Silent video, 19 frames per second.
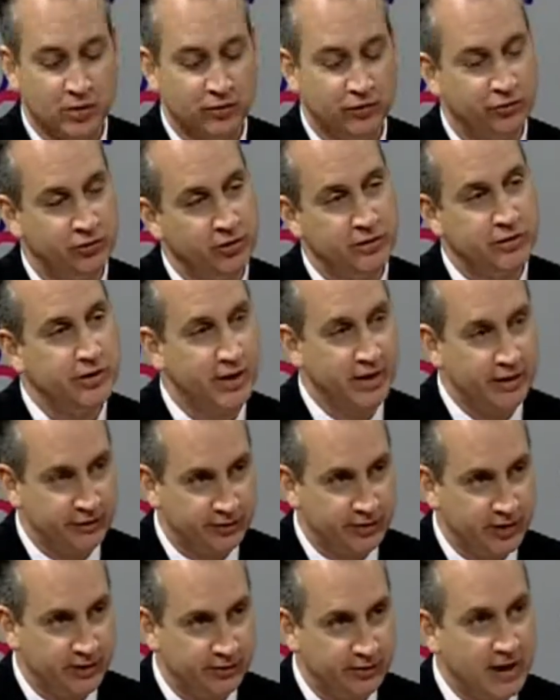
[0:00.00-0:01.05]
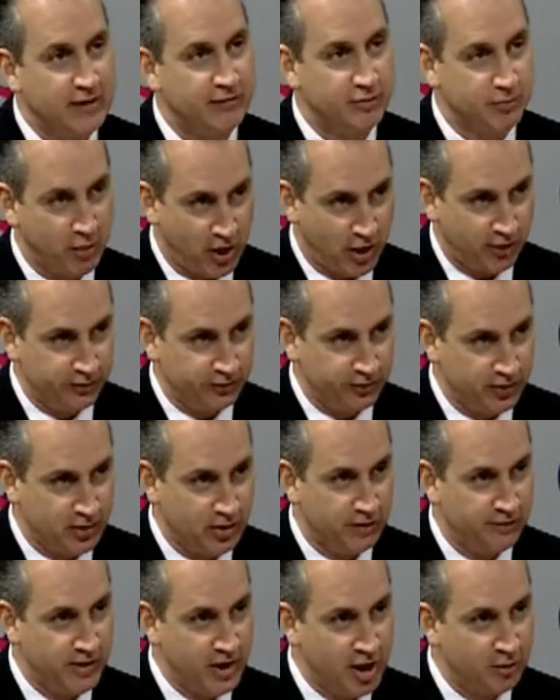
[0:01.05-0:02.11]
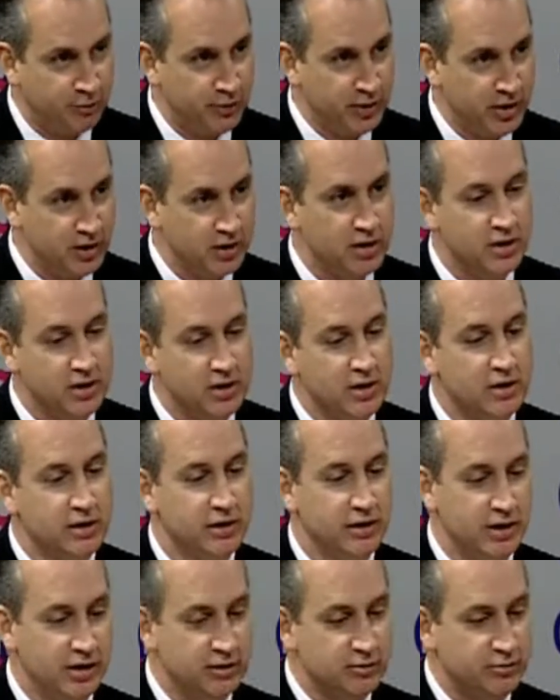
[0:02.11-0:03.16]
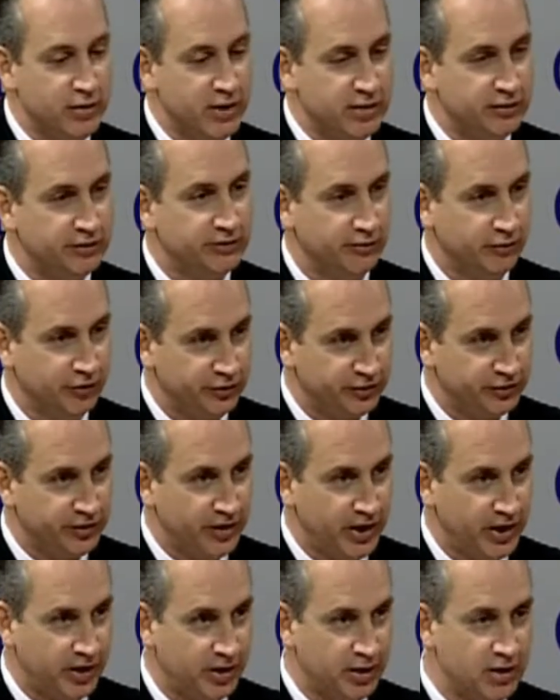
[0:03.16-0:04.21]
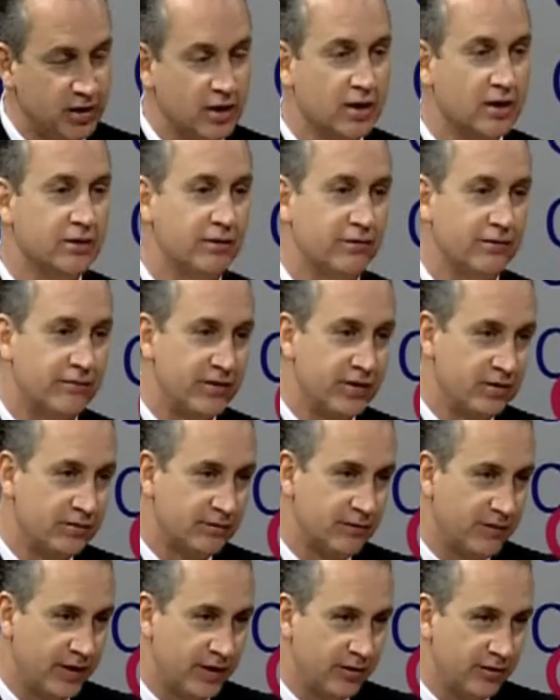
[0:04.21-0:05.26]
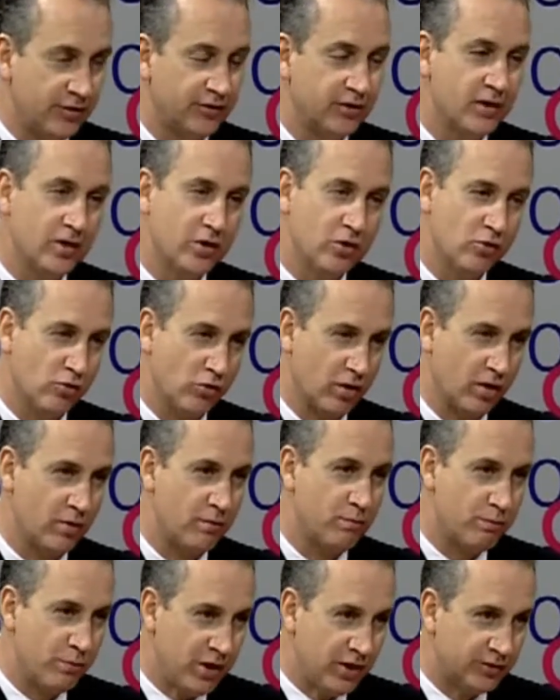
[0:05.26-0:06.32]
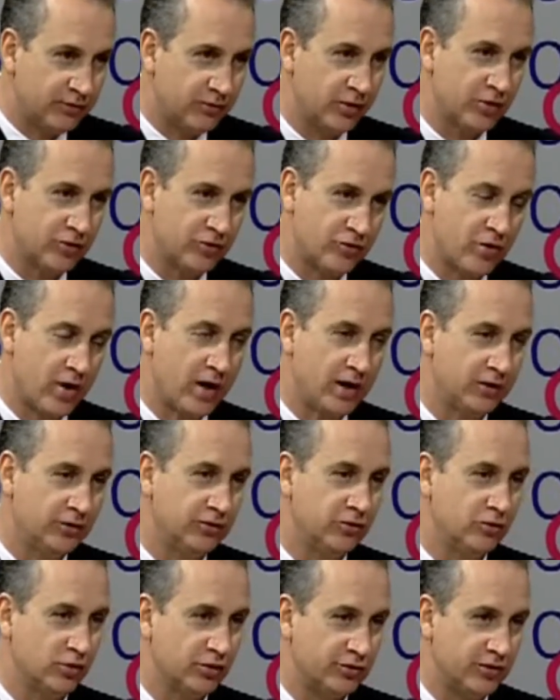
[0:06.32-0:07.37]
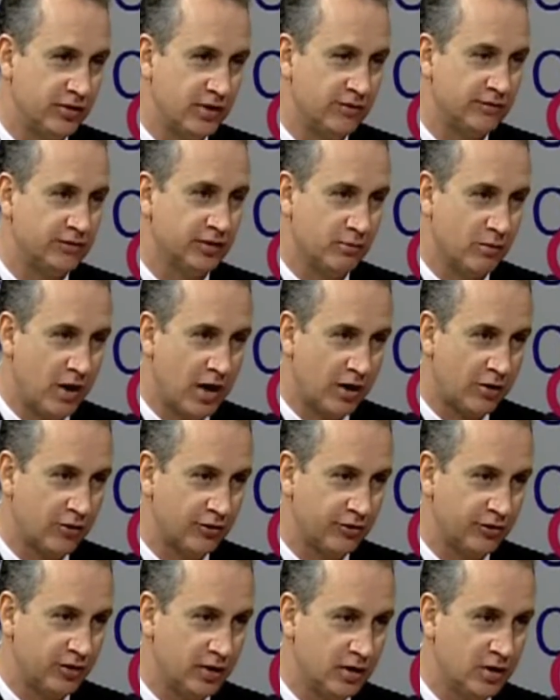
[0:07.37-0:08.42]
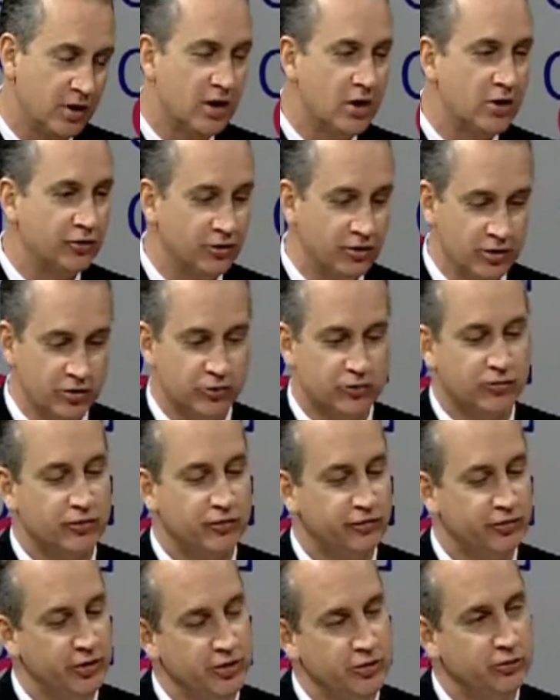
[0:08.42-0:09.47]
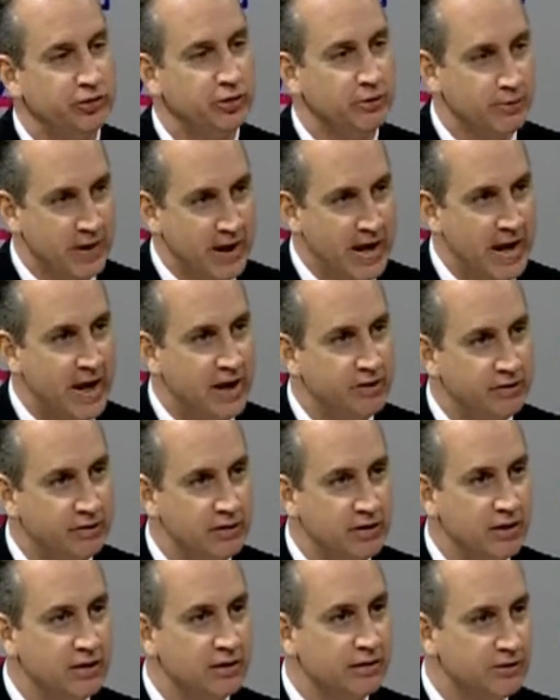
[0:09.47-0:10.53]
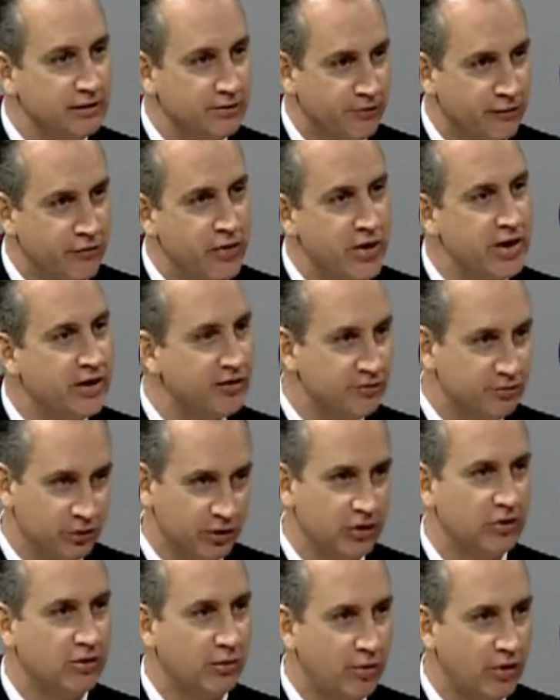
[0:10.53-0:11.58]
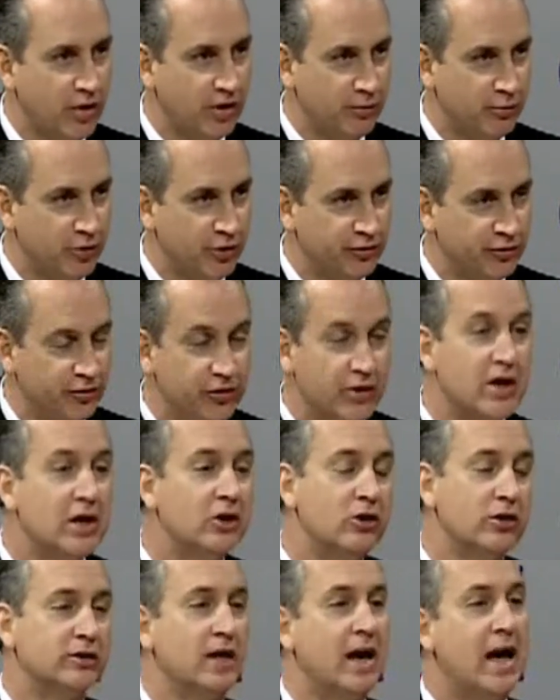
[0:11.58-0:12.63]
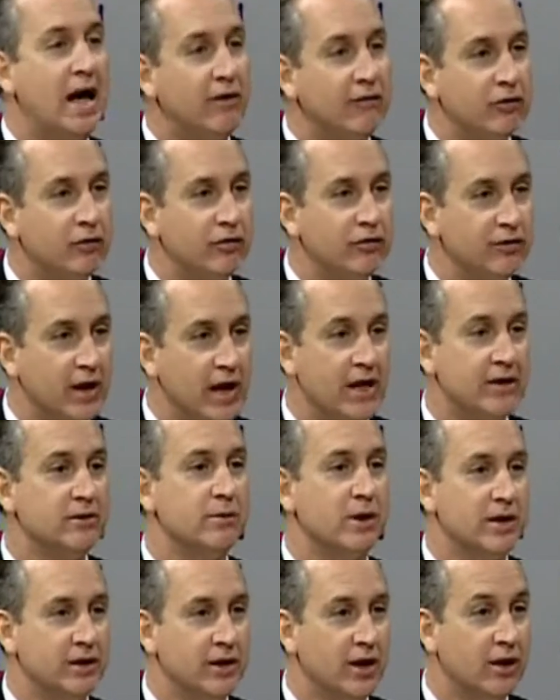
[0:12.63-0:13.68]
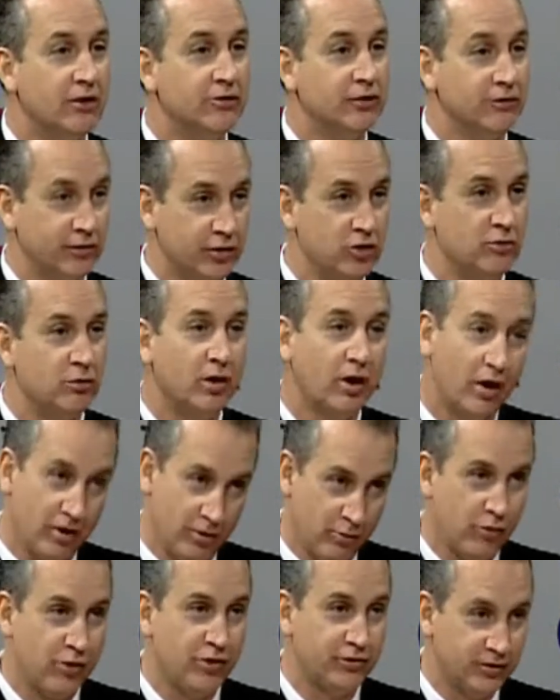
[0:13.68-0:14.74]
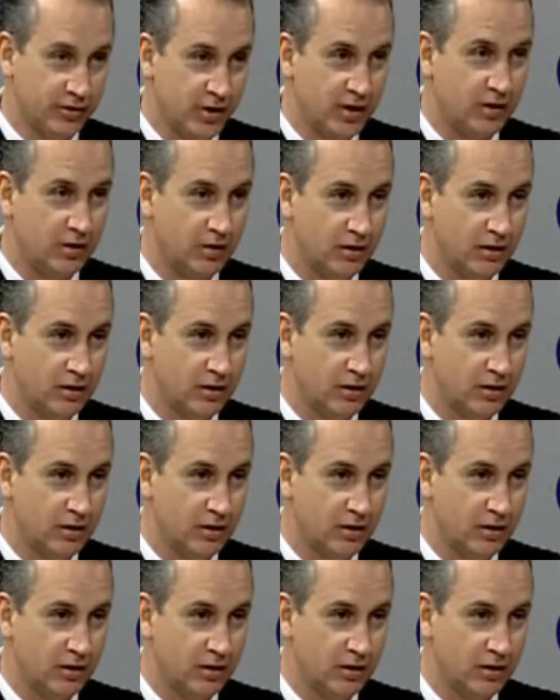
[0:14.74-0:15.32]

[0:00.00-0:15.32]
should the United States have a policy of helping the independent civil society, the freedom fighters who are peacefully trying to achieve democracy, should you demand the freeing of political prisoners? Look, the Havels and the Mandelas of Cuba are in prison there